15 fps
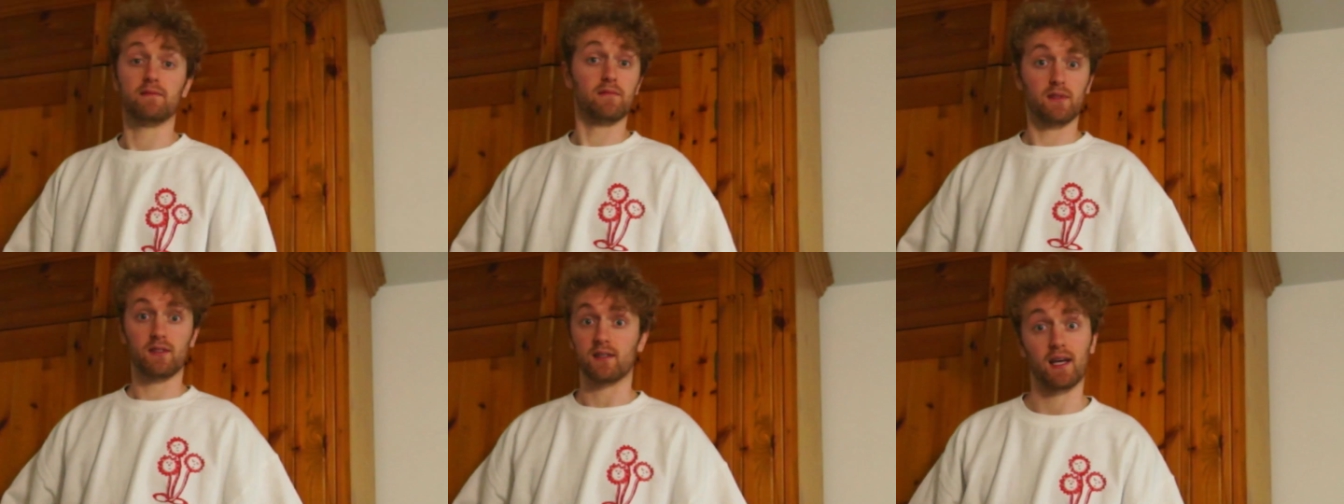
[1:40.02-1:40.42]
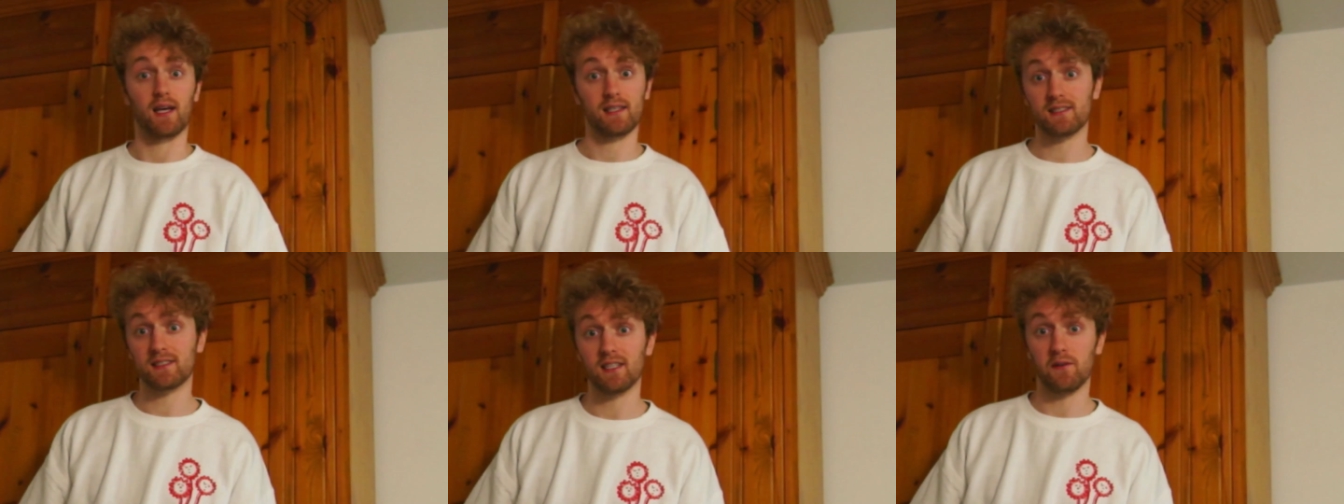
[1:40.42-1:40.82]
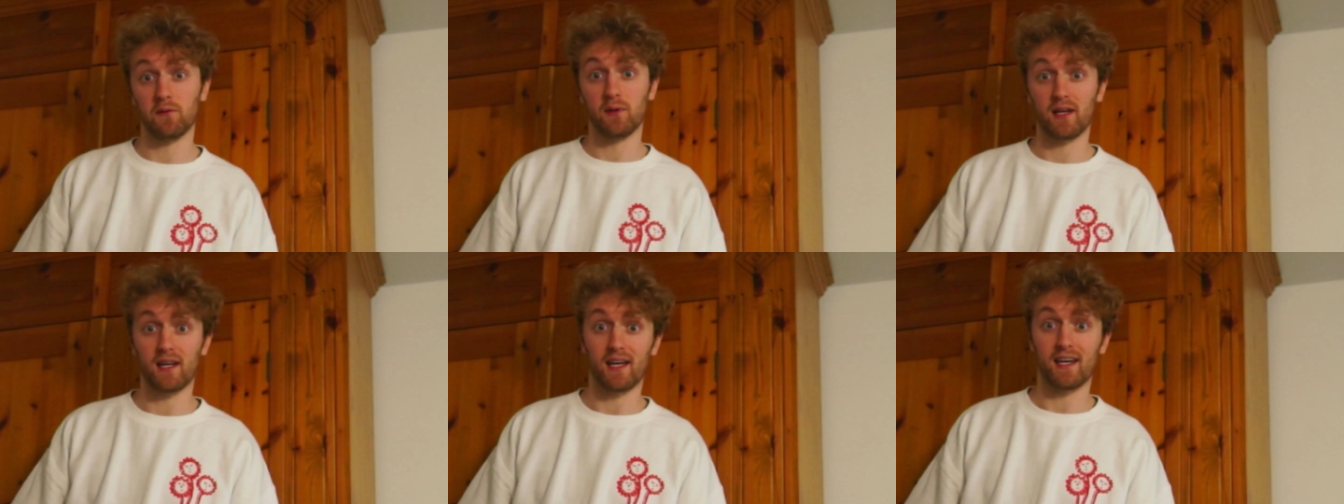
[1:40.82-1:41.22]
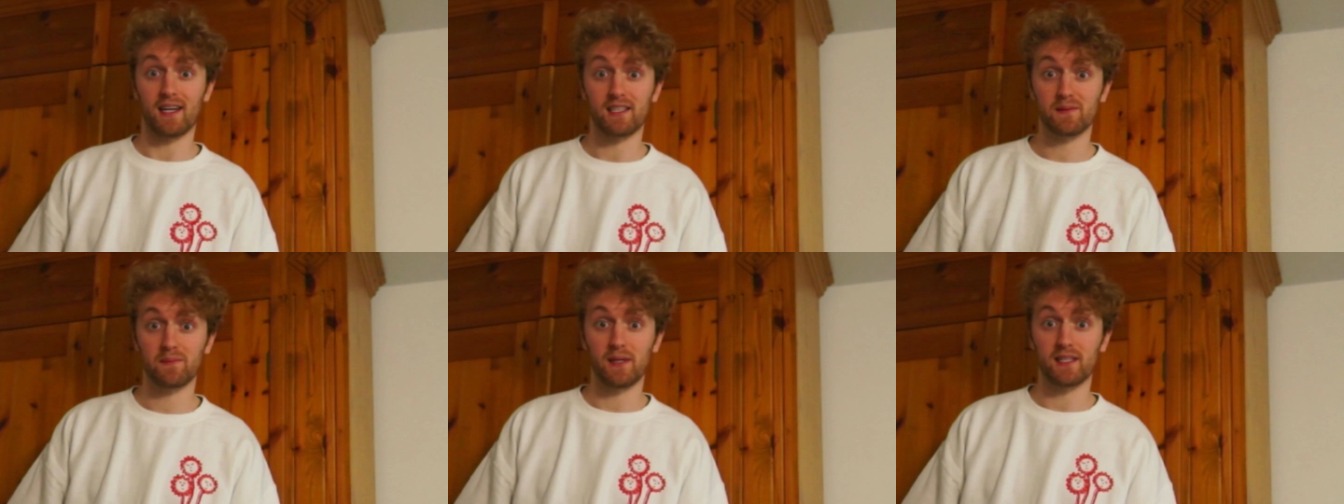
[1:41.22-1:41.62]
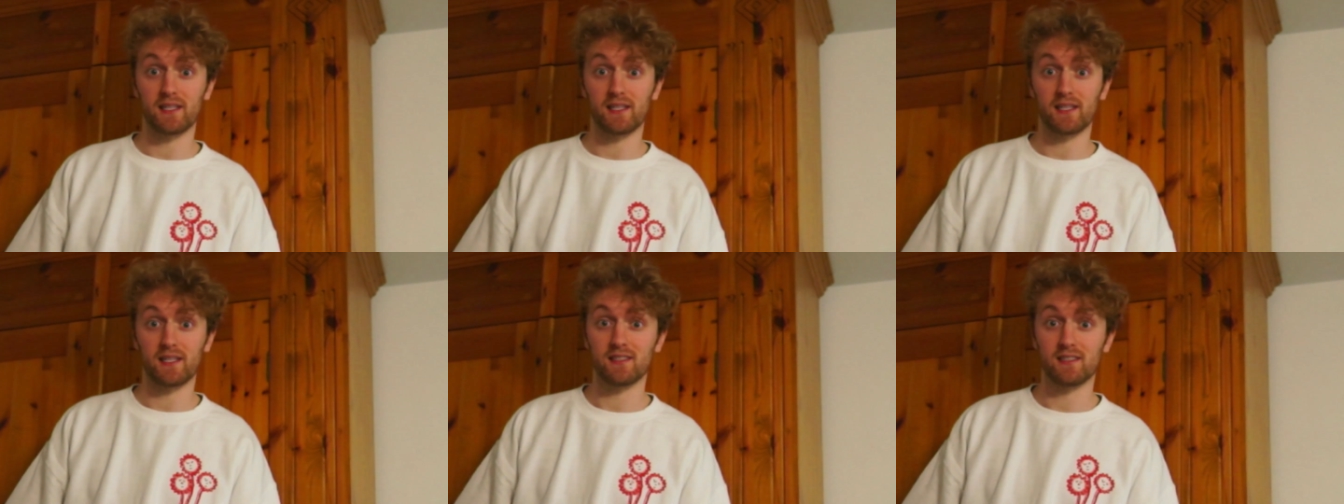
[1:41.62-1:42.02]
that's not what I
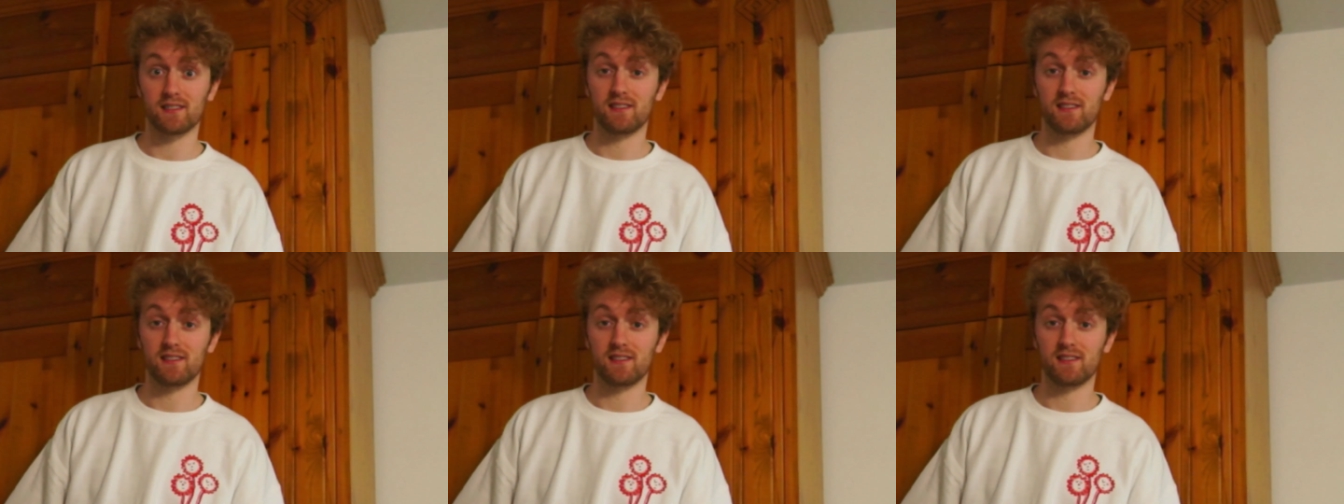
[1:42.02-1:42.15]
expected.